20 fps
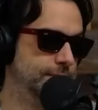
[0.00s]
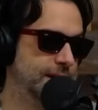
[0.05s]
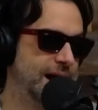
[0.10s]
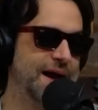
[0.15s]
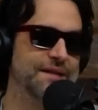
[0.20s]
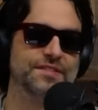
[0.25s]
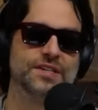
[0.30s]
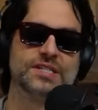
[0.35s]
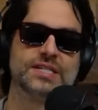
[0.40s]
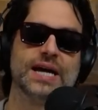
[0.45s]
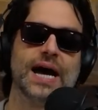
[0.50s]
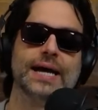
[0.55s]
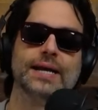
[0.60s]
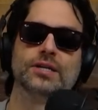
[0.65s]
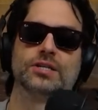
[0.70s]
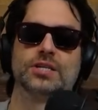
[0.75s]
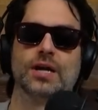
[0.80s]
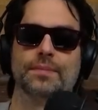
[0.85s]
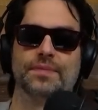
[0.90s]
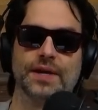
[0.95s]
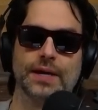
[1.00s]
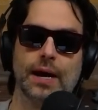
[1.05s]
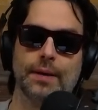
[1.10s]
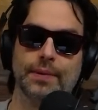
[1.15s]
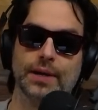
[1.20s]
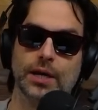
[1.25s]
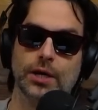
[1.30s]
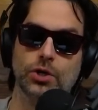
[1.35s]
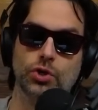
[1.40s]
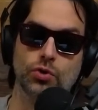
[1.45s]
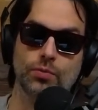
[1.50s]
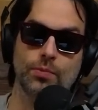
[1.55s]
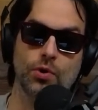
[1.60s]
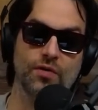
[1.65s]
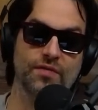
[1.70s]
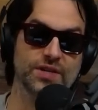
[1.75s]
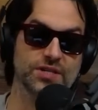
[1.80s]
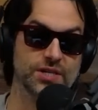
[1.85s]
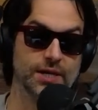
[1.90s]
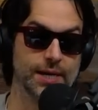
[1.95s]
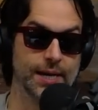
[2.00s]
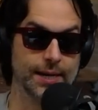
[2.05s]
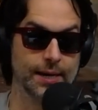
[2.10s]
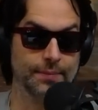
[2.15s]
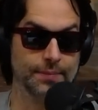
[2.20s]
I've decided something. I'm going to do movies again.